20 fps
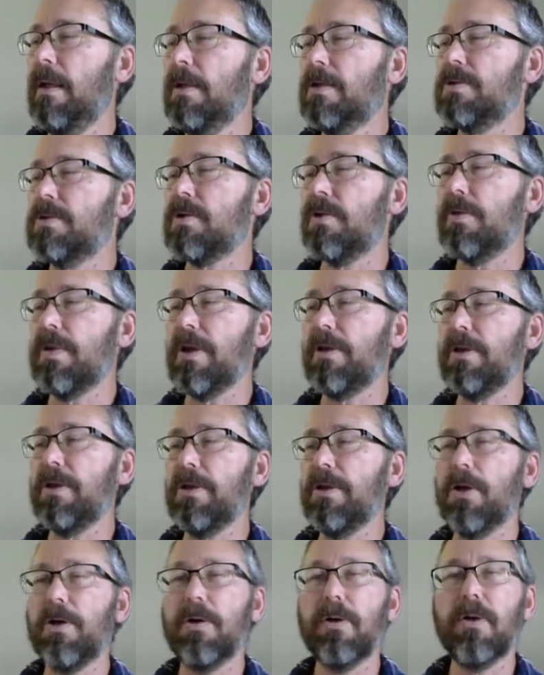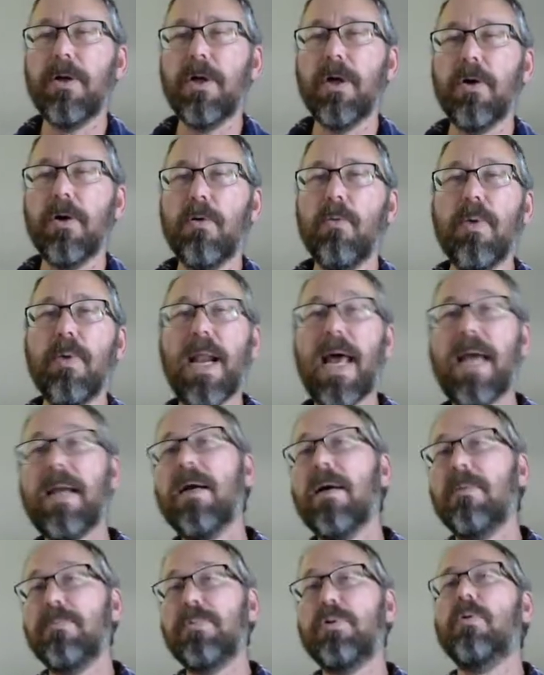So there you go. When I
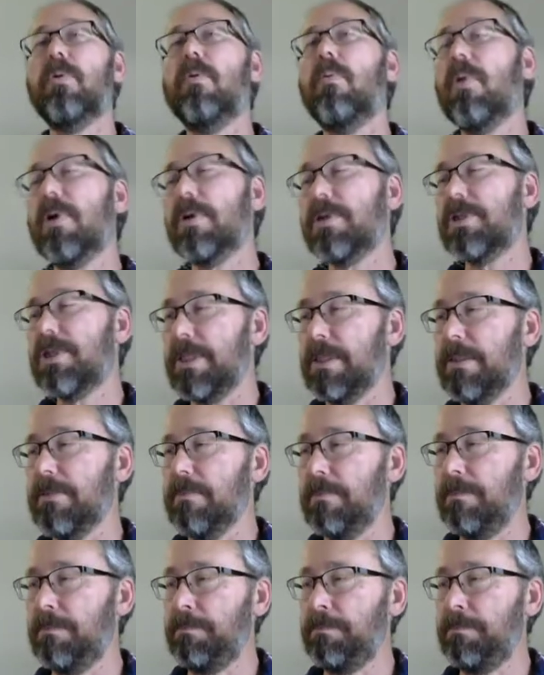come to a worksheet